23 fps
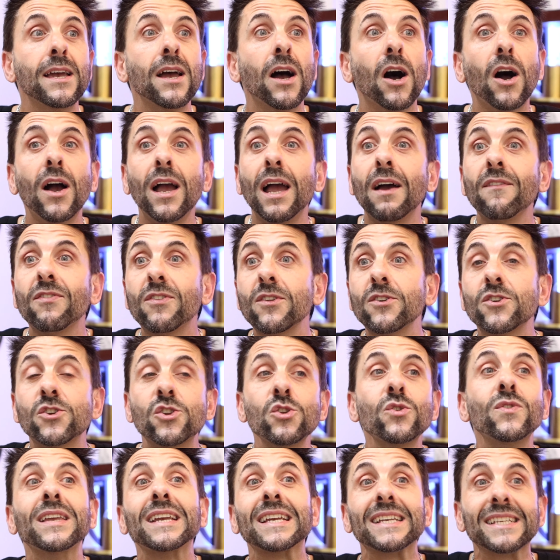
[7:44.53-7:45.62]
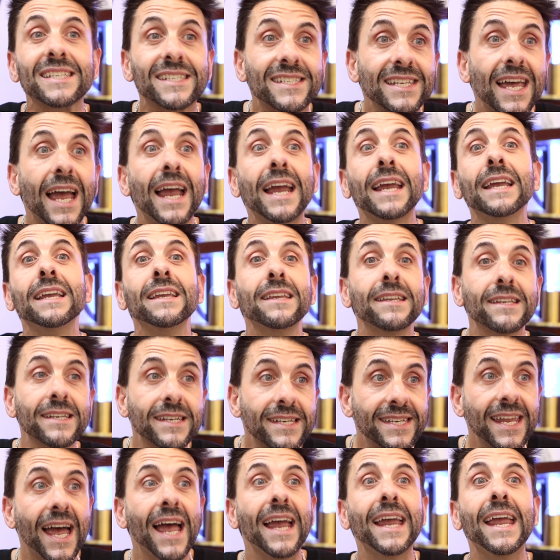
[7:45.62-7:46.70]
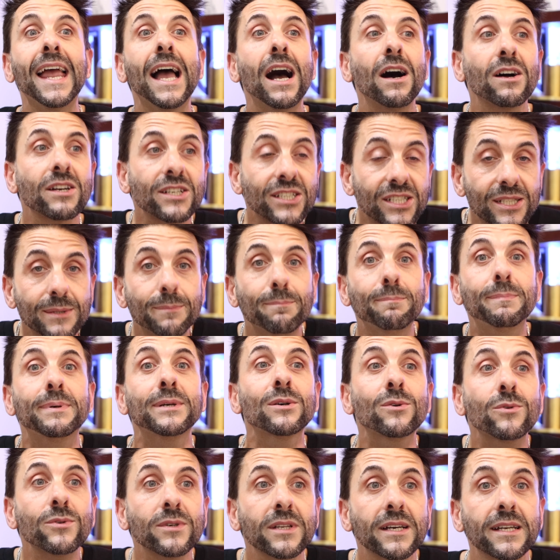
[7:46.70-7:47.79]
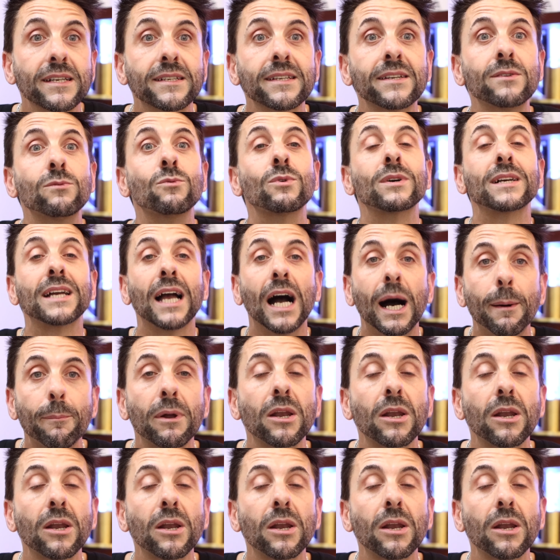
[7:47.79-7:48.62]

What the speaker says: I have to do things day in, day out to build it, and it will come